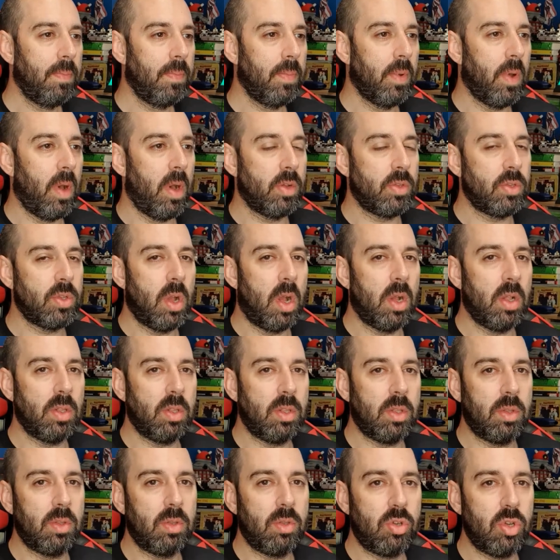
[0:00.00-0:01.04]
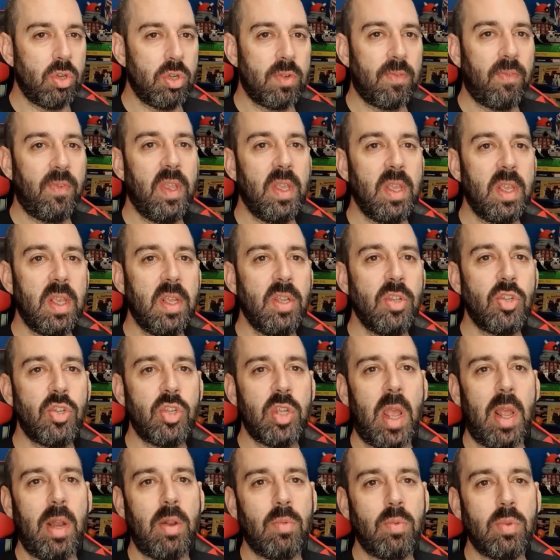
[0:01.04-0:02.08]
I just think his
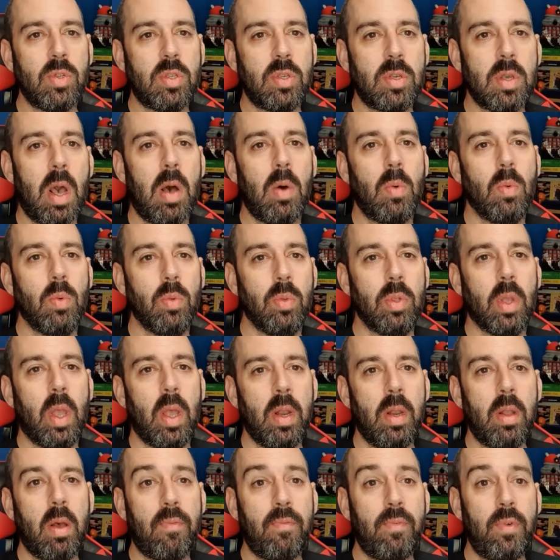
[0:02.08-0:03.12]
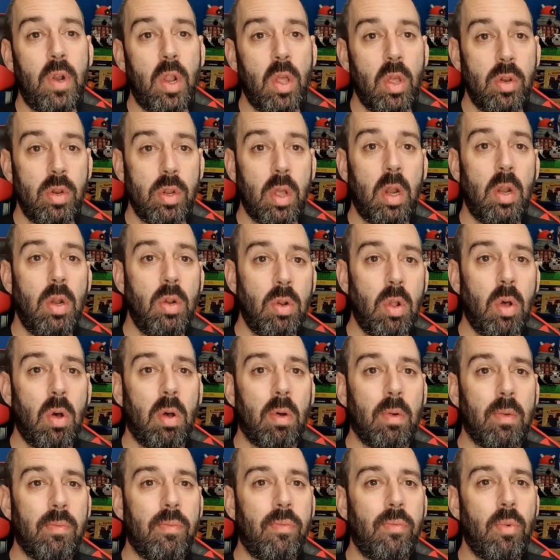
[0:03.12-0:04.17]
channel's gold. And I've learnt a lot
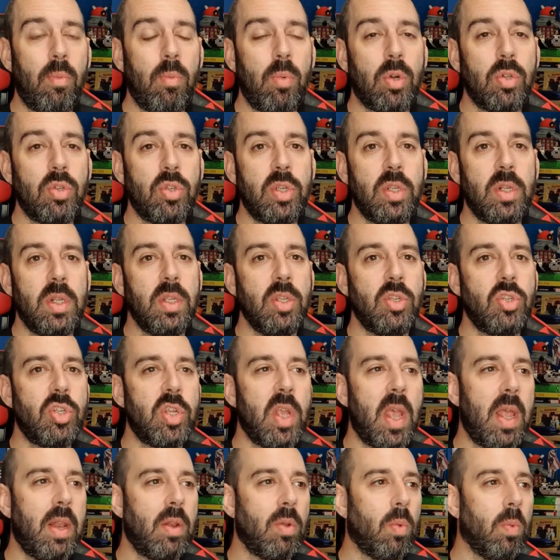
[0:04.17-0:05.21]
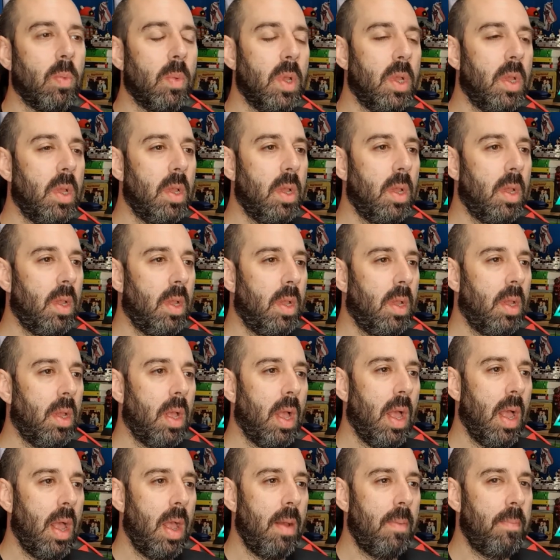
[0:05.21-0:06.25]
from watching his channel.
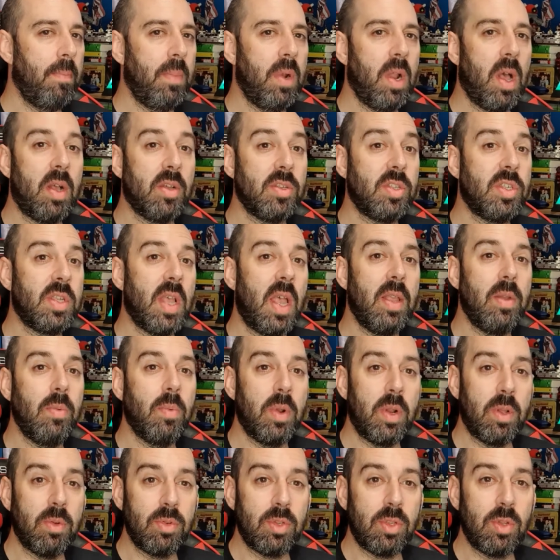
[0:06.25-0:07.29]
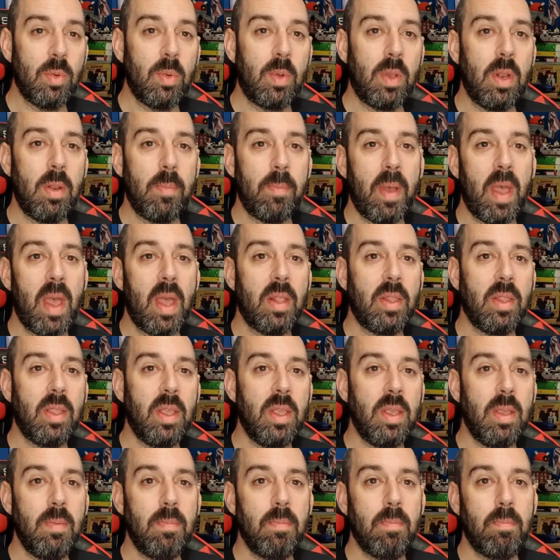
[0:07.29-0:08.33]
Like I say, when I was talking about
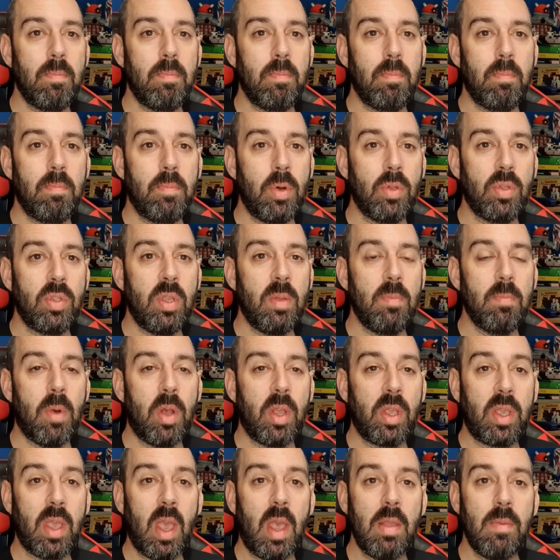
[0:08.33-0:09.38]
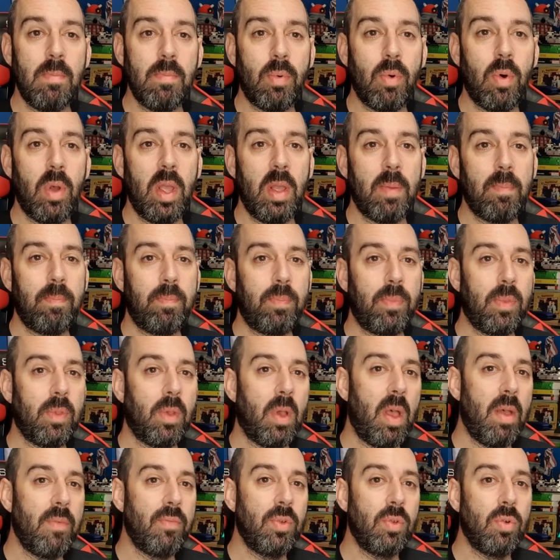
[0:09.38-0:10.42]
the modding my Game Boy,
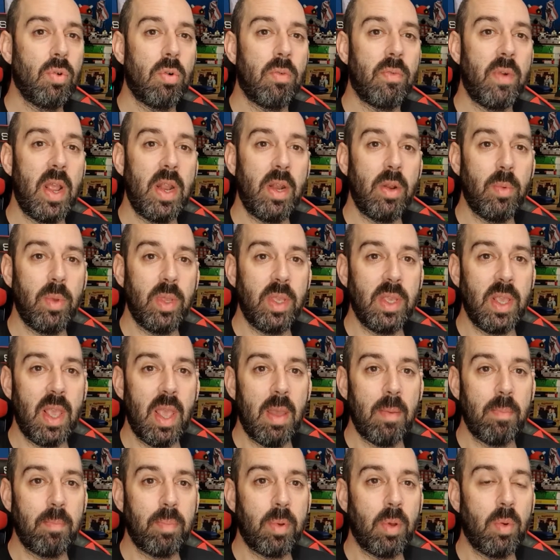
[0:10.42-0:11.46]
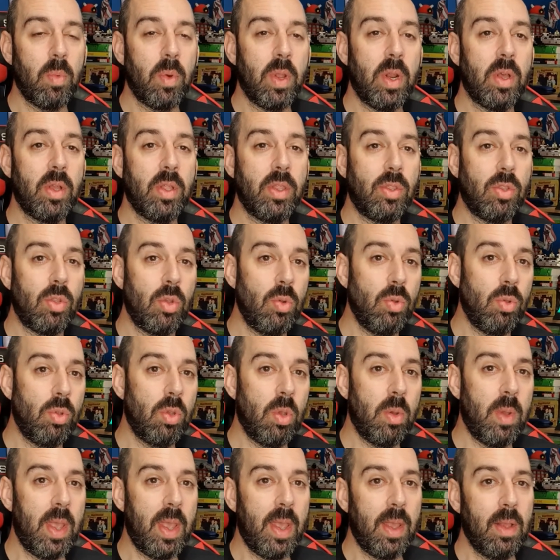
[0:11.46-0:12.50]
I haven't got around to it yet, but when I do
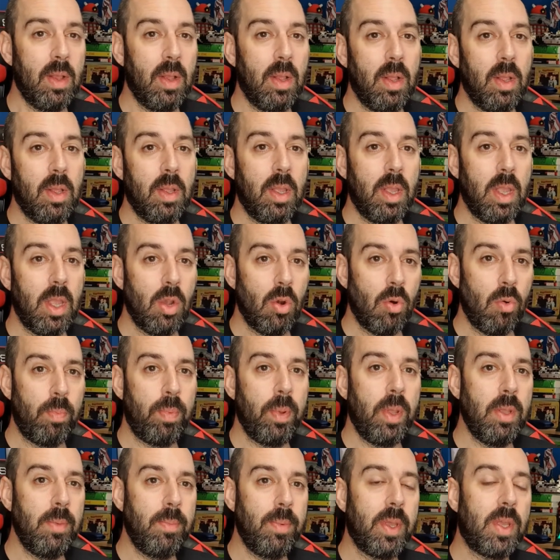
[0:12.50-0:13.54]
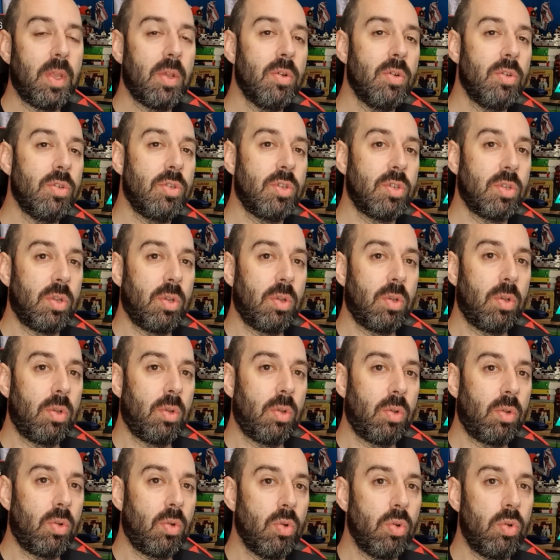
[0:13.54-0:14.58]
it, it will be because
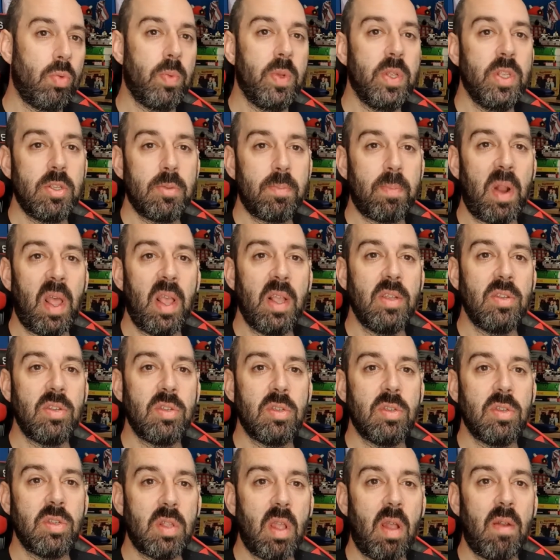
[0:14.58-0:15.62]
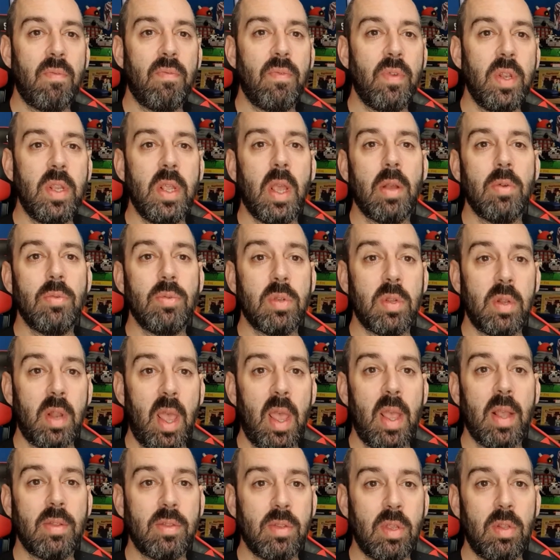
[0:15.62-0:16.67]
Goodwin's Place has done videos on
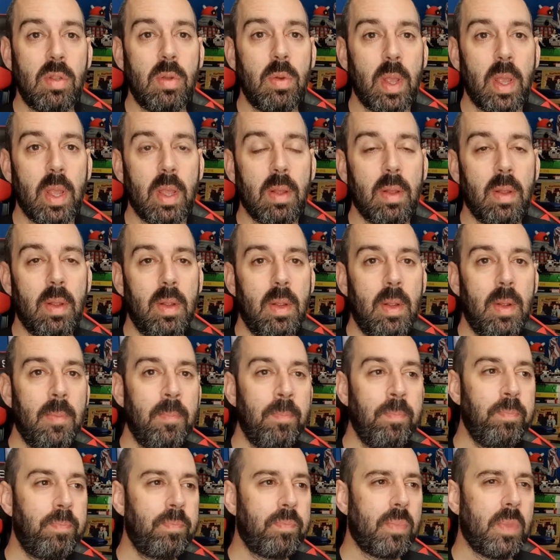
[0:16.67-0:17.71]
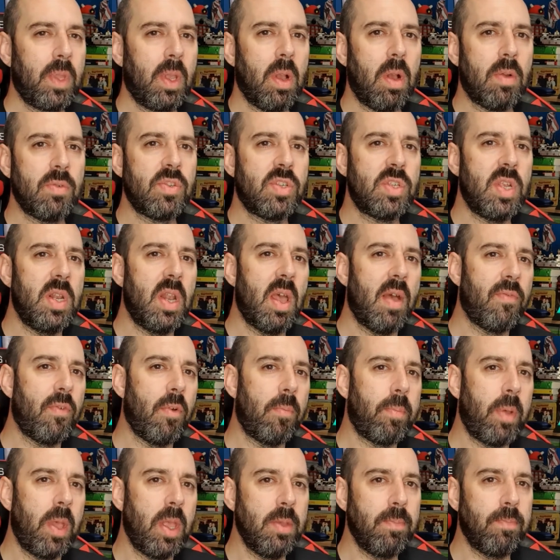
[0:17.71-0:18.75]
how to do it. I've seen other
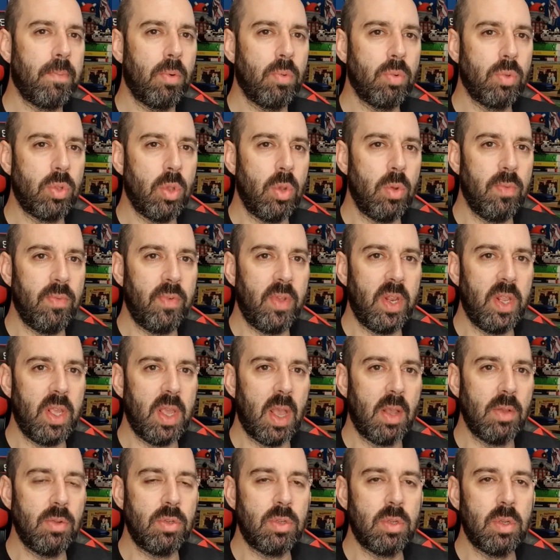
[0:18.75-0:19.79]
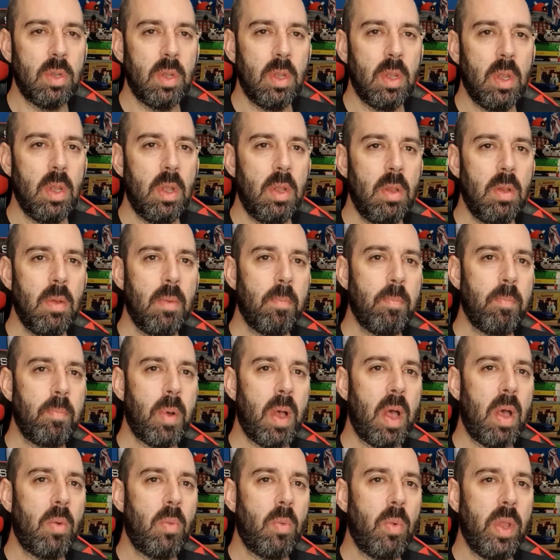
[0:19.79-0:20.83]
people do videos,
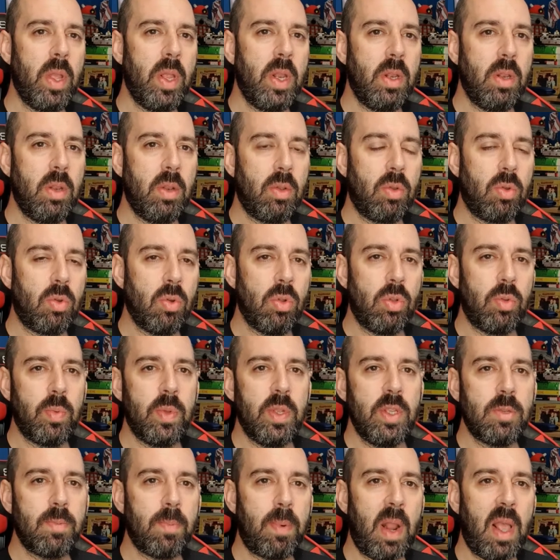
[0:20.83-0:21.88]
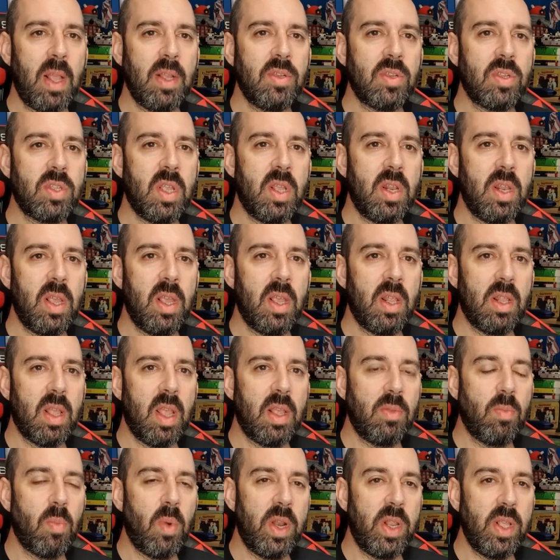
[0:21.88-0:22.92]
but when Goodwin's Place did it,
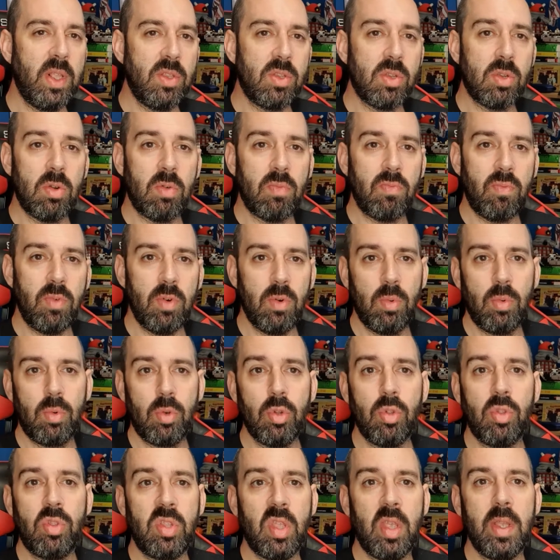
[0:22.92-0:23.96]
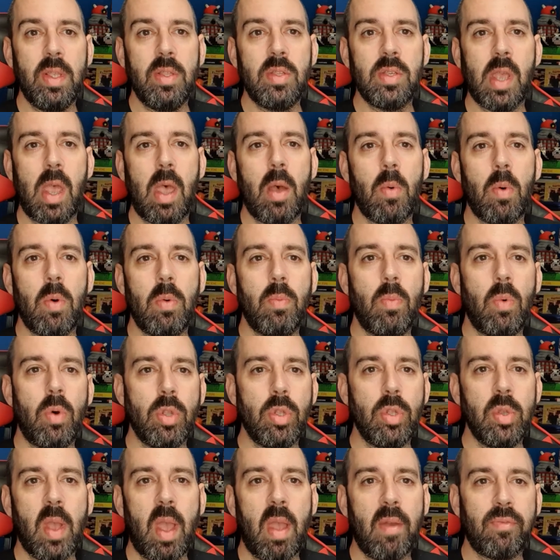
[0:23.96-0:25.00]
they went into real good detail on what
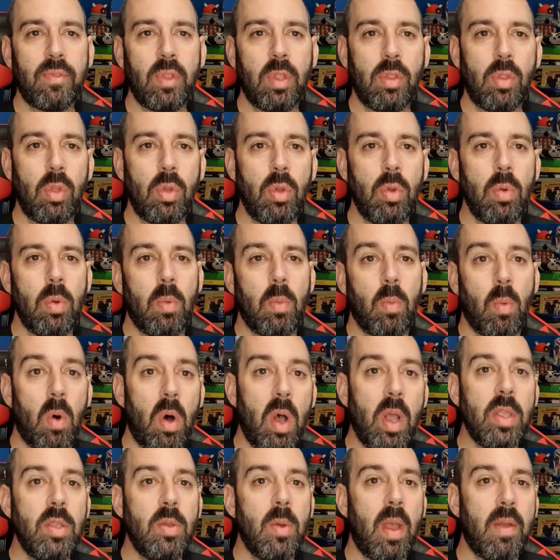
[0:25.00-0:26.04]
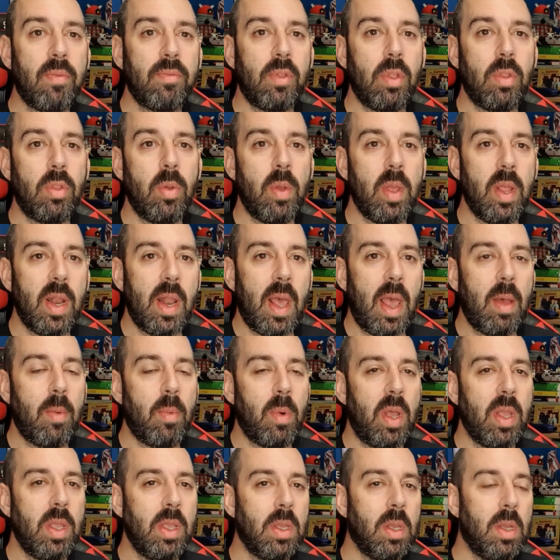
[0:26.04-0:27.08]
you have to do and why you have to do it that
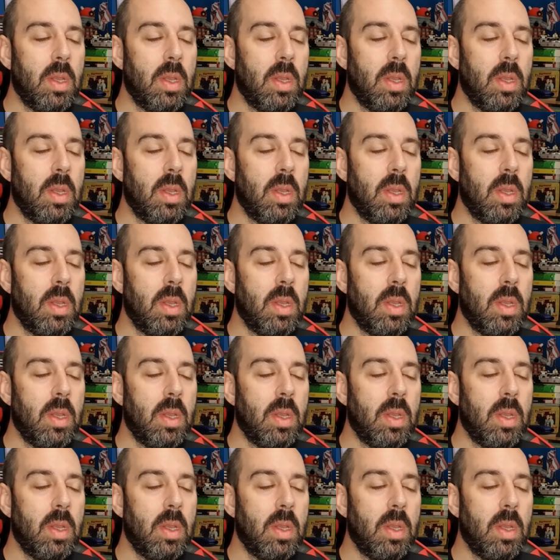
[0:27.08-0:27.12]
way.